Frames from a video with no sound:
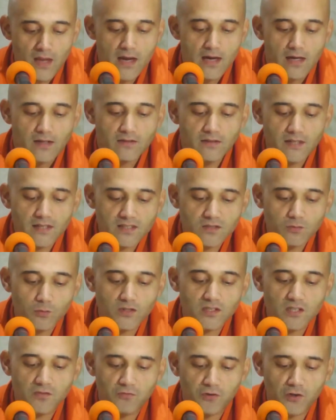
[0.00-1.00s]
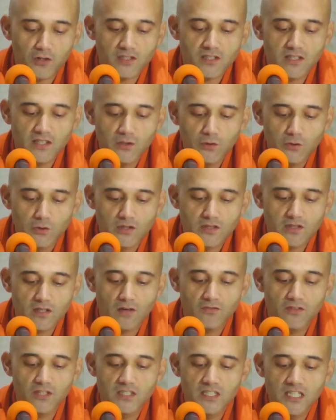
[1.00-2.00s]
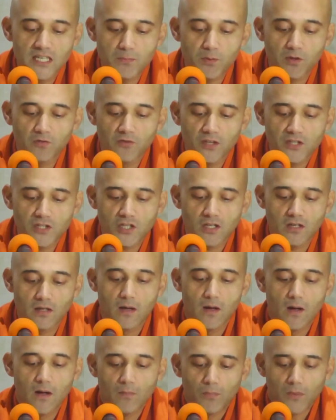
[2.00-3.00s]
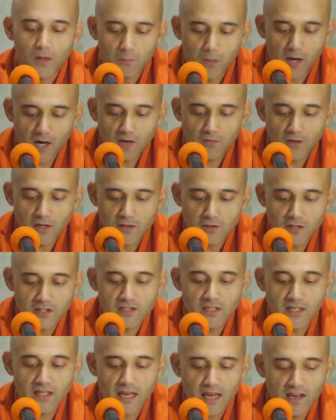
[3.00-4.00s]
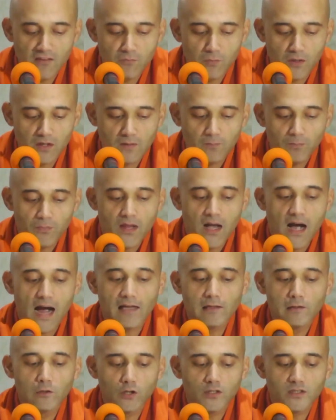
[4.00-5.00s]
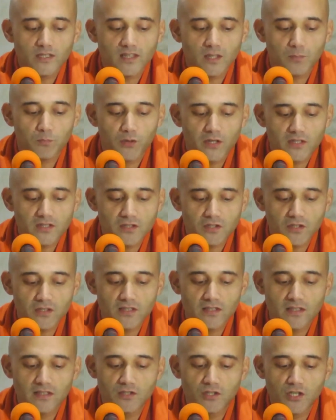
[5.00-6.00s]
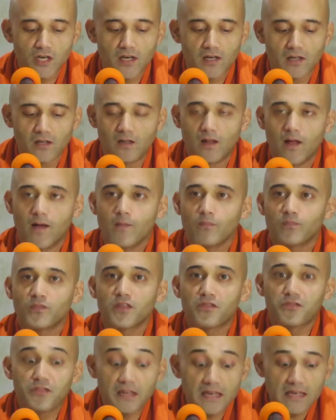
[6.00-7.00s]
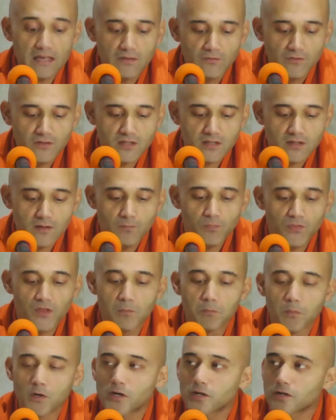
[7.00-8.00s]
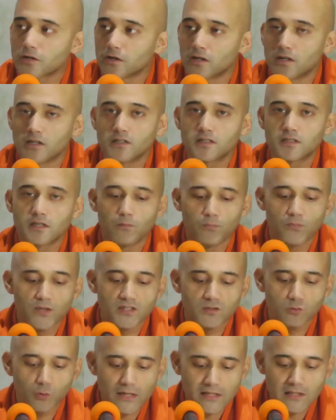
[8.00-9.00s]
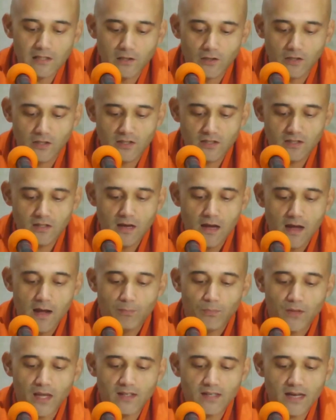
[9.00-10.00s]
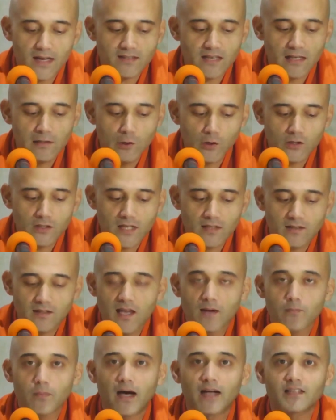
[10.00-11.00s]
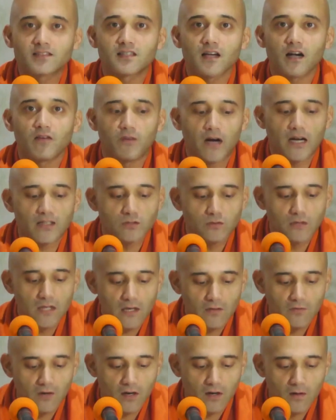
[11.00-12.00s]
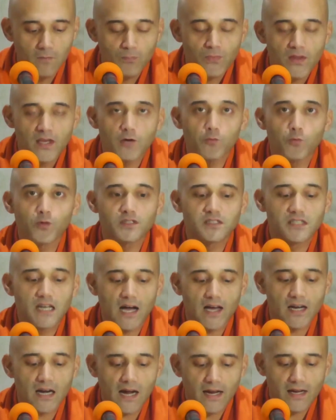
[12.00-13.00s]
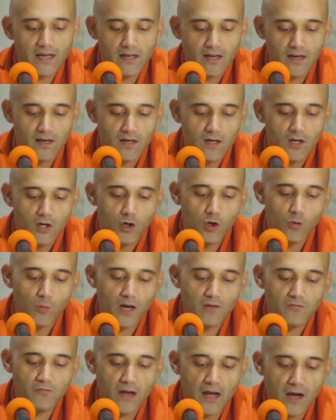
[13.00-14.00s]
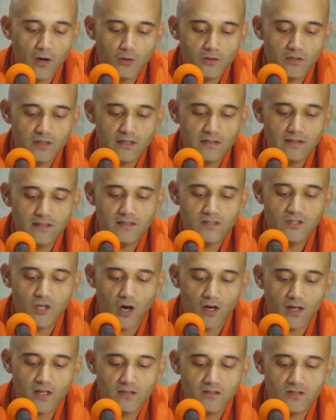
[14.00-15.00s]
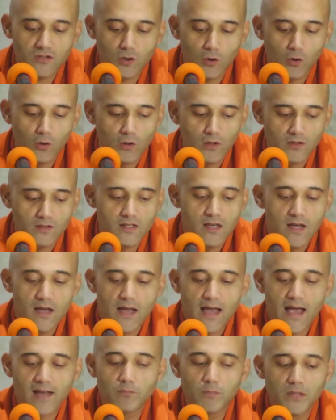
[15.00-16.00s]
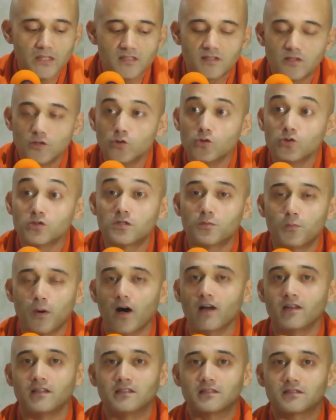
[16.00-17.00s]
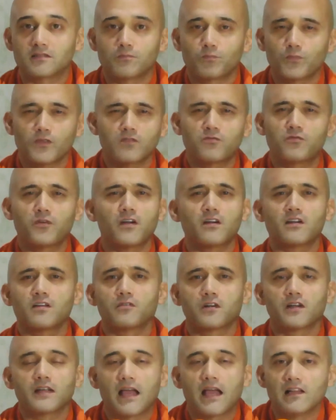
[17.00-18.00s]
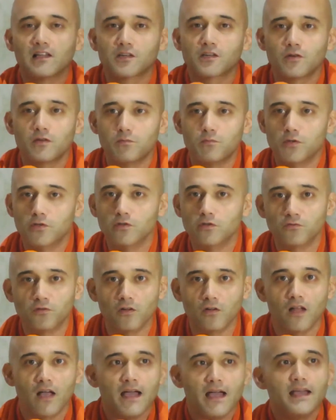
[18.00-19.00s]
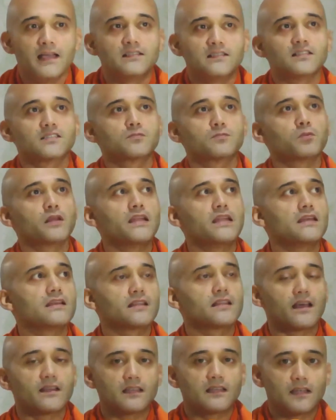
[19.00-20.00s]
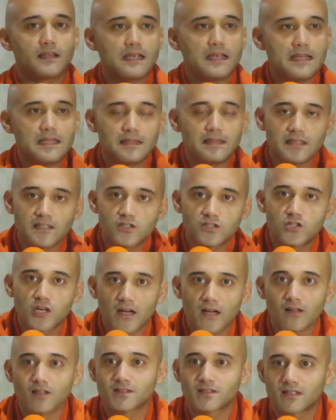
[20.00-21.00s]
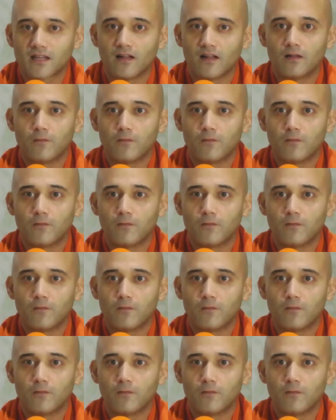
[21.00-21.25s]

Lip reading: This was the first use of the deeper vision Bhagavan Krishna gave me. I looked at the prisoners in the jail, the thieves, the murderers, the swindlers, and as I looked at them, I saw Vasudeva. It was Narayana whom I found in these darkened souls and misused bodies. It's very, very eloquent and beautiful. He's explaining that in this jail cell,